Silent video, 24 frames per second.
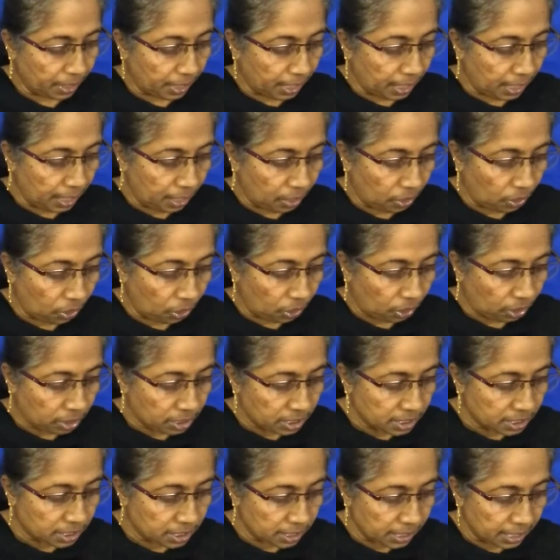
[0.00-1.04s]
A
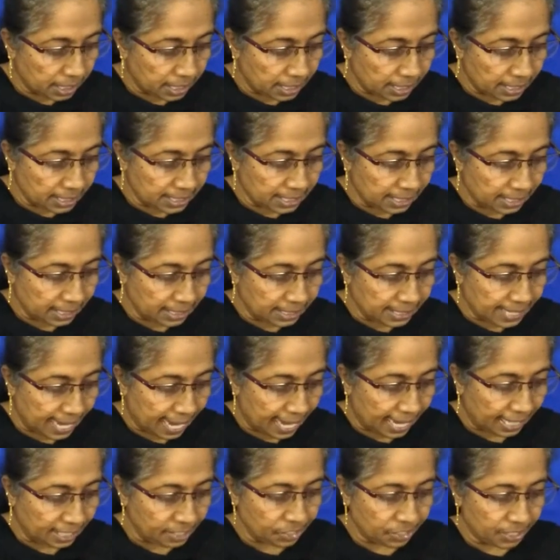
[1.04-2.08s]
horse is a
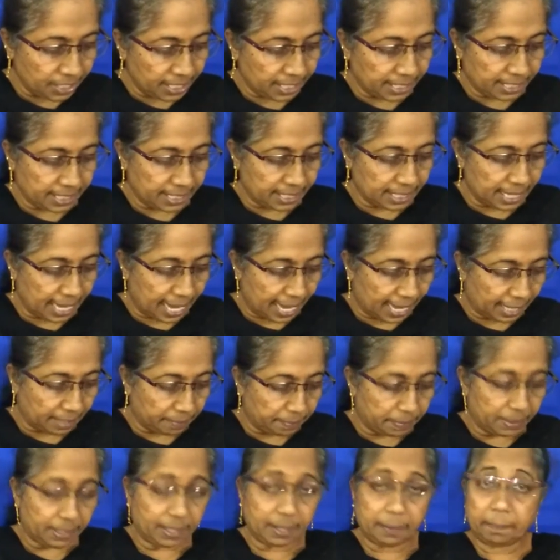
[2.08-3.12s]
dash eating
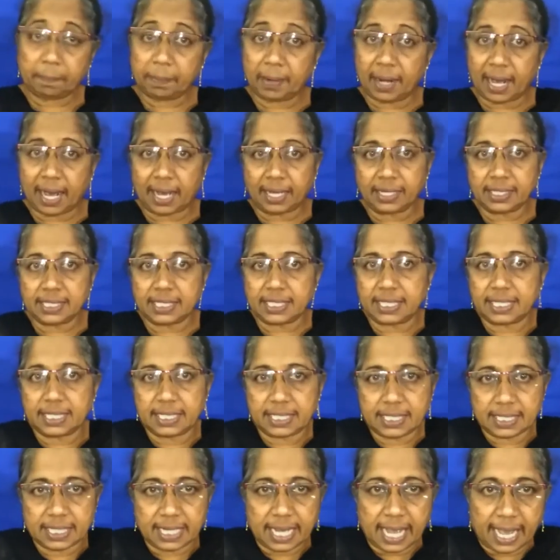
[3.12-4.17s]
animal. Plant
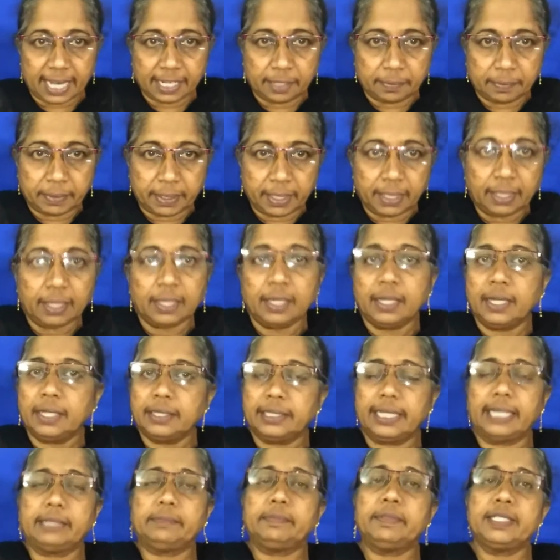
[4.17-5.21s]
eating animal.
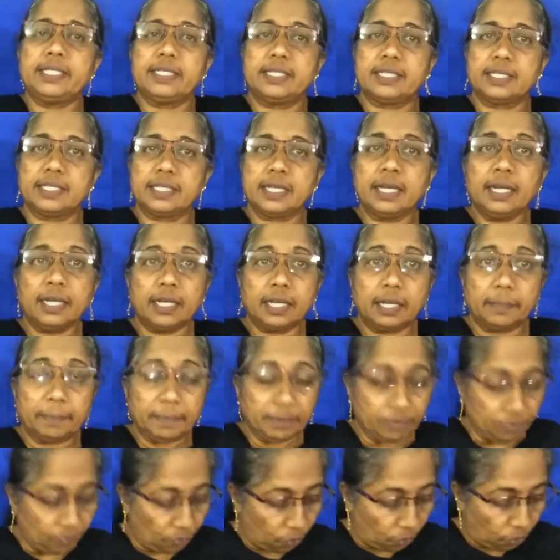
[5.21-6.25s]
That means it is a
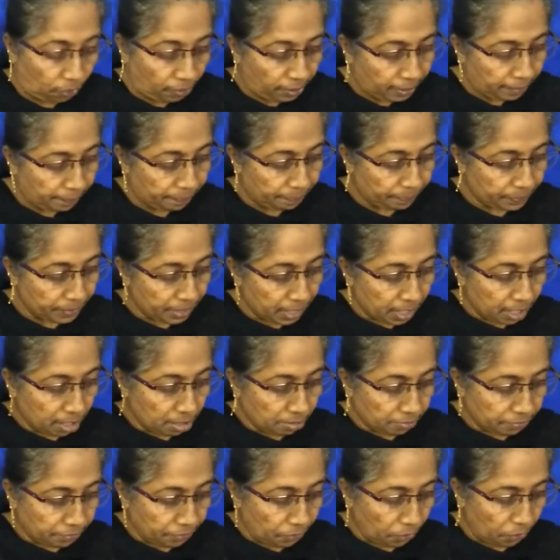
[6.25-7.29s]
herbivore.
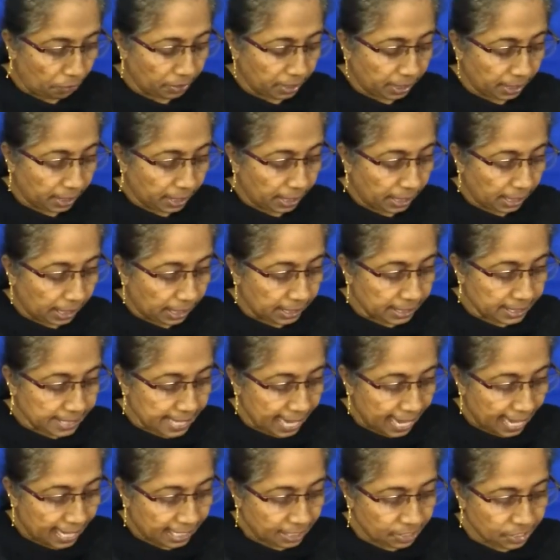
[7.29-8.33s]
4. A
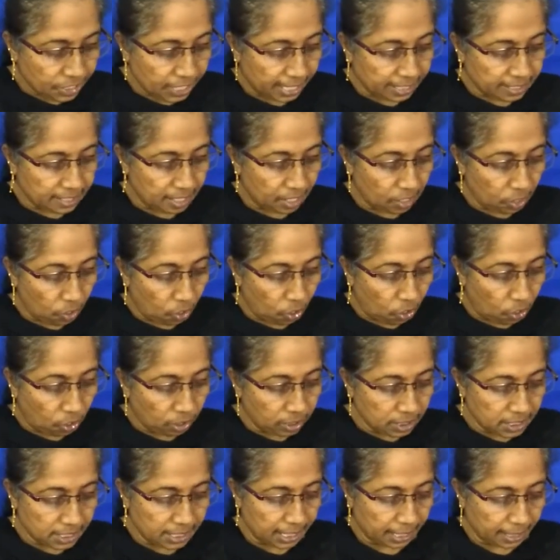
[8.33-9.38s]
dash has a
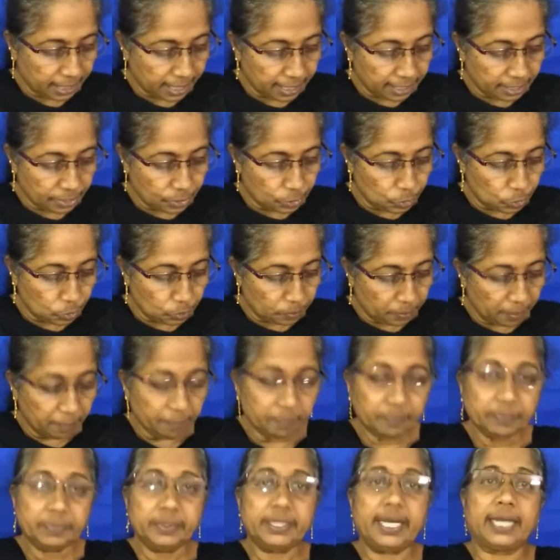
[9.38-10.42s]
long sucking tube,
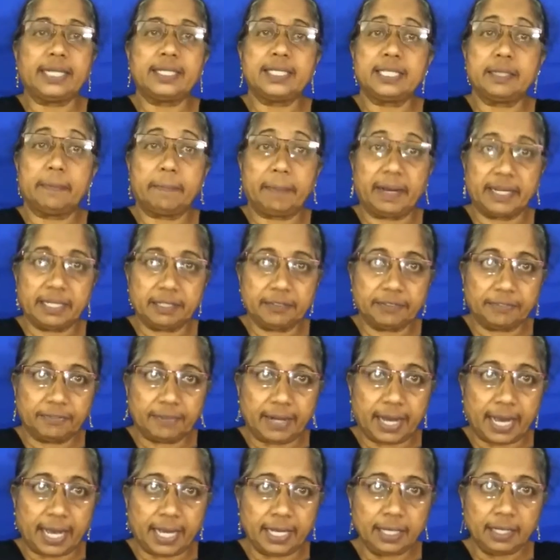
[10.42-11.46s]
that is the
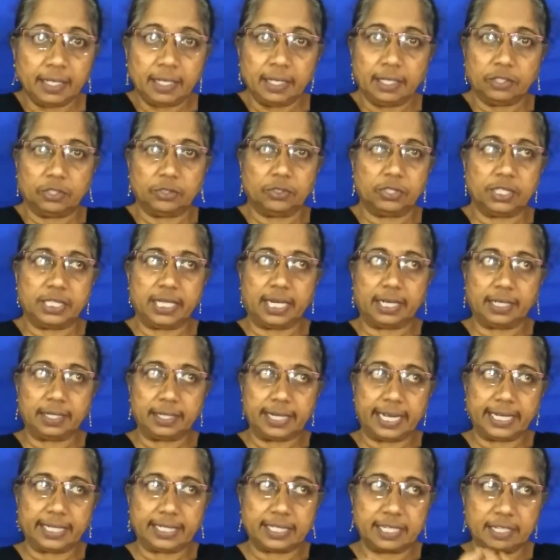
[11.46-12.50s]
butterfly, to suck
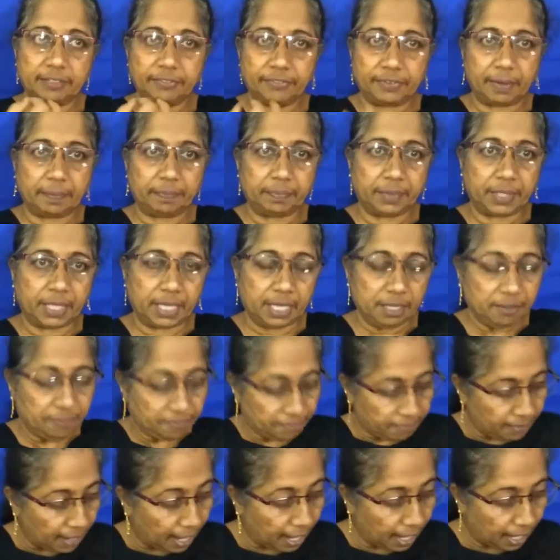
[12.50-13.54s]
nectar from the
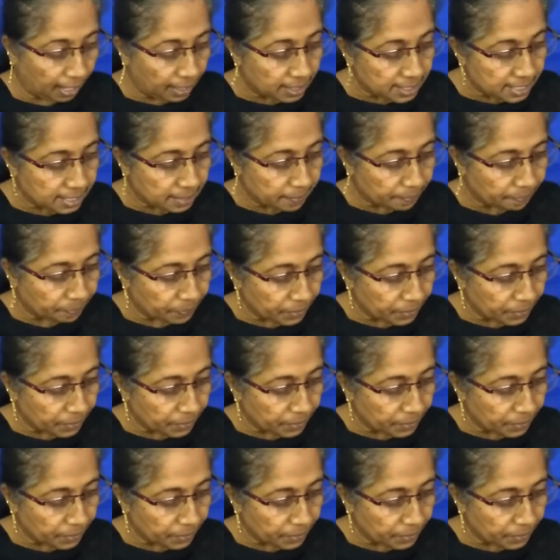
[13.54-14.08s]
flowers.